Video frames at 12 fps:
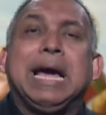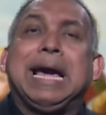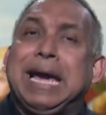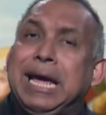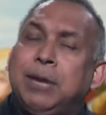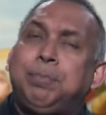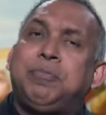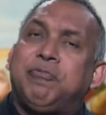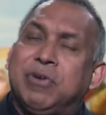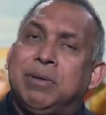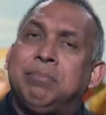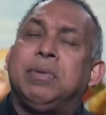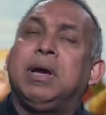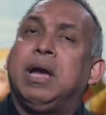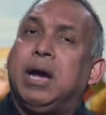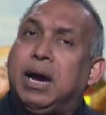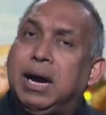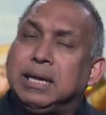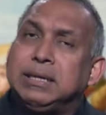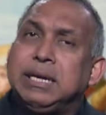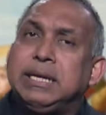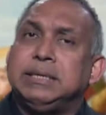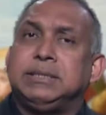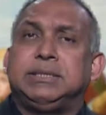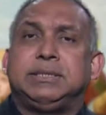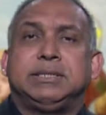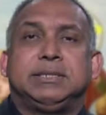help from others?